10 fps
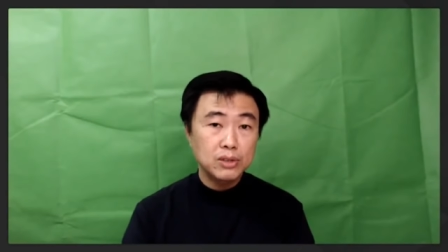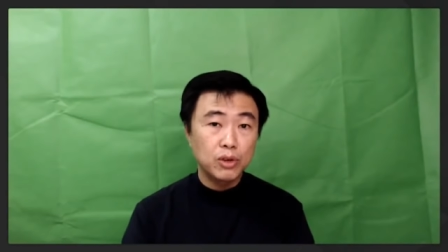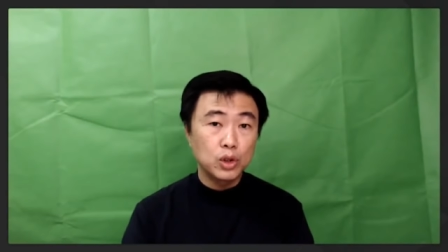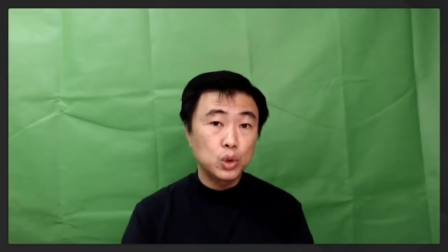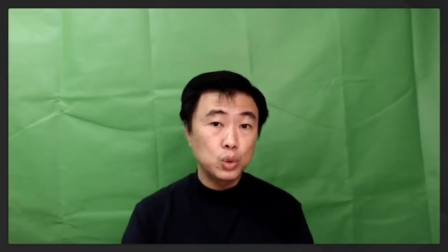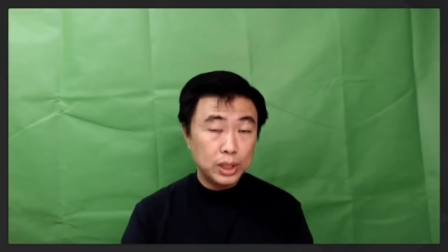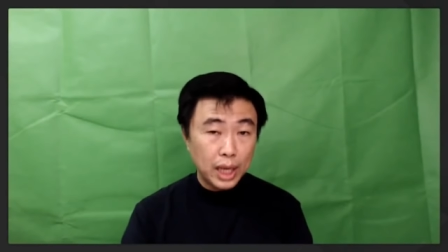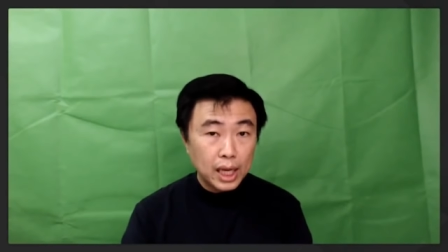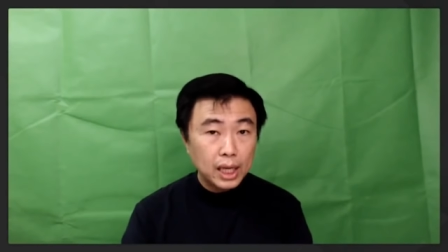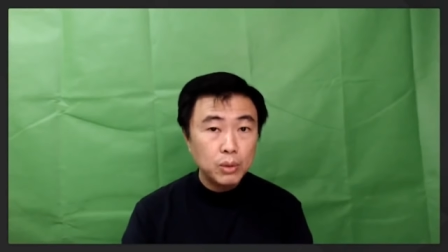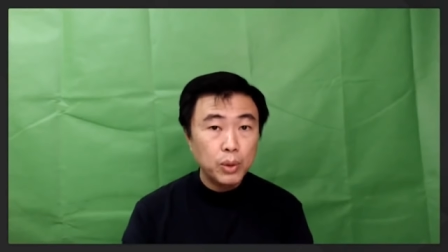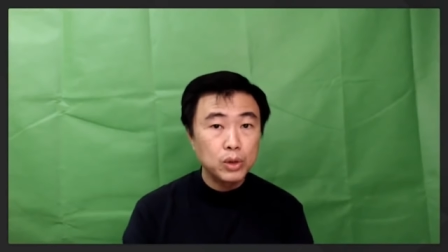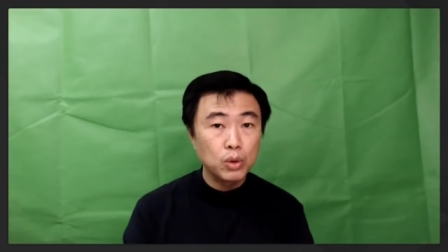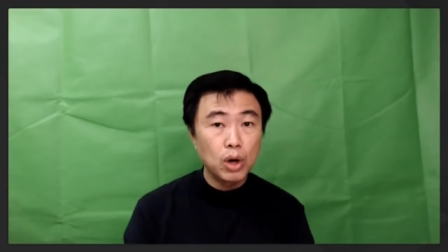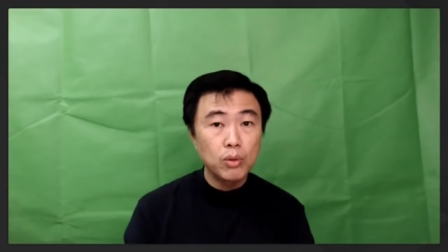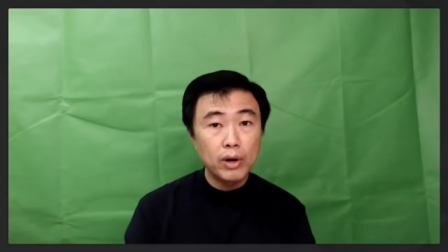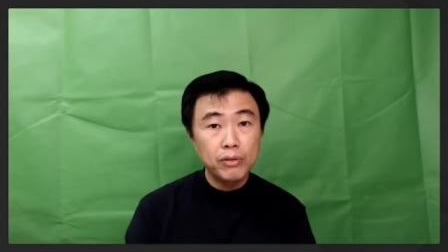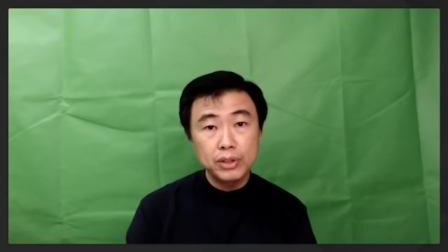for today, when your rob wealth